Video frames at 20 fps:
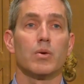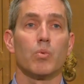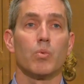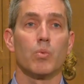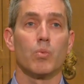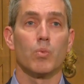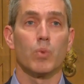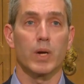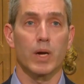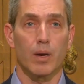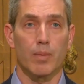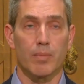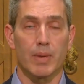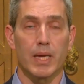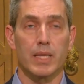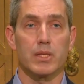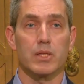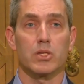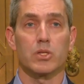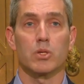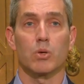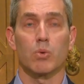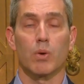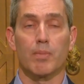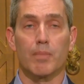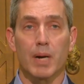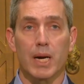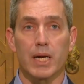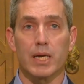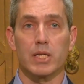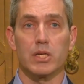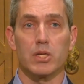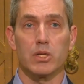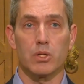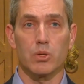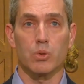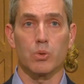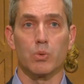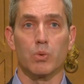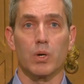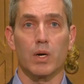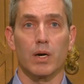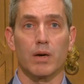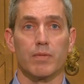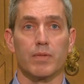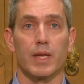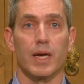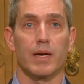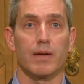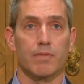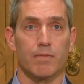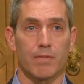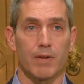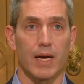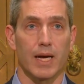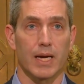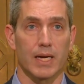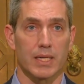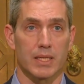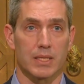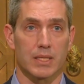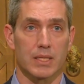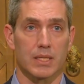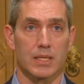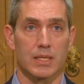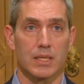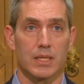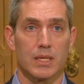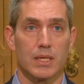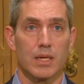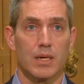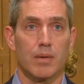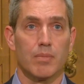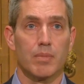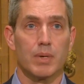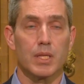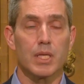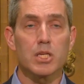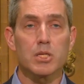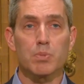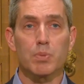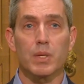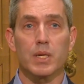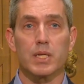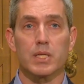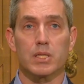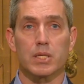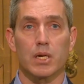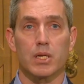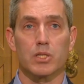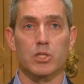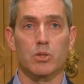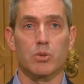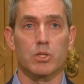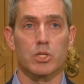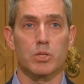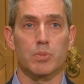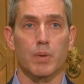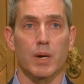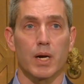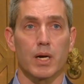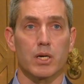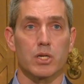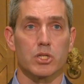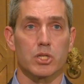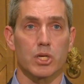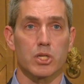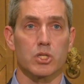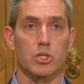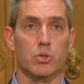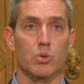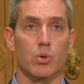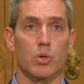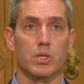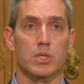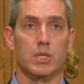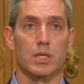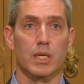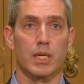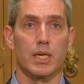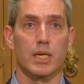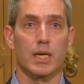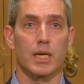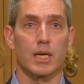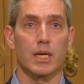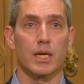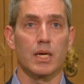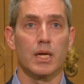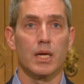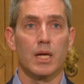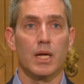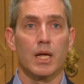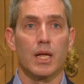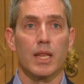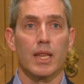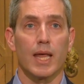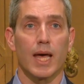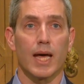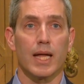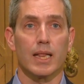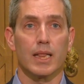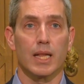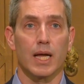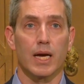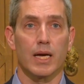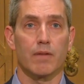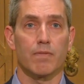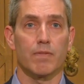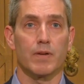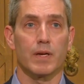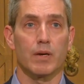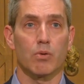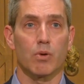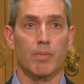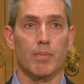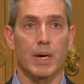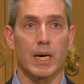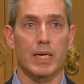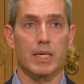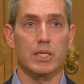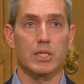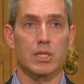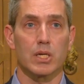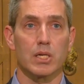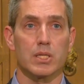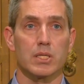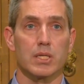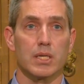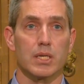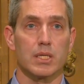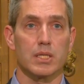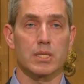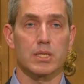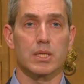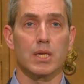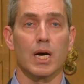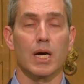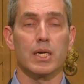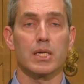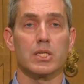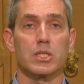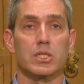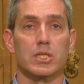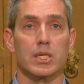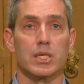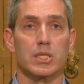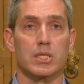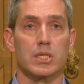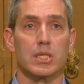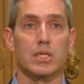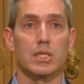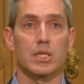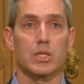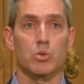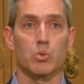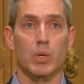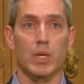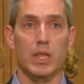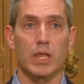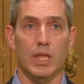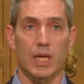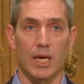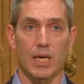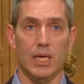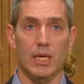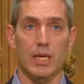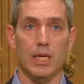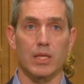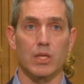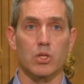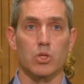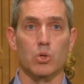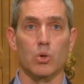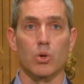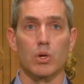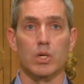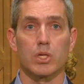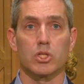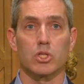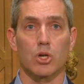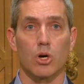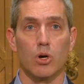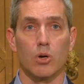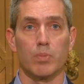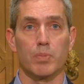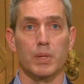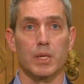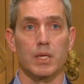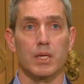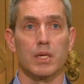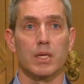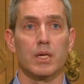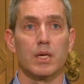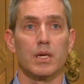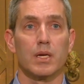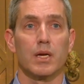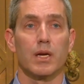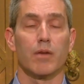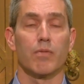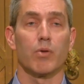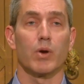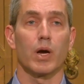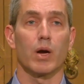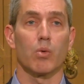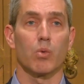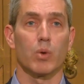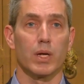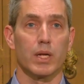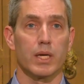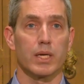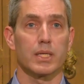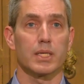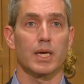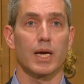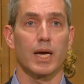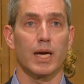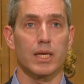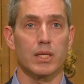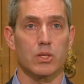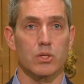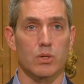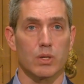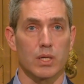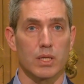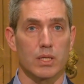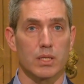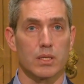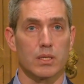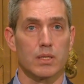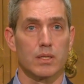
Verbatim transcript: we are meant to remind you of that fact. But this place also inspires us towards leading that life, and it reminds us that it's not as distant as we think, and the door is open if we are willing to enter it.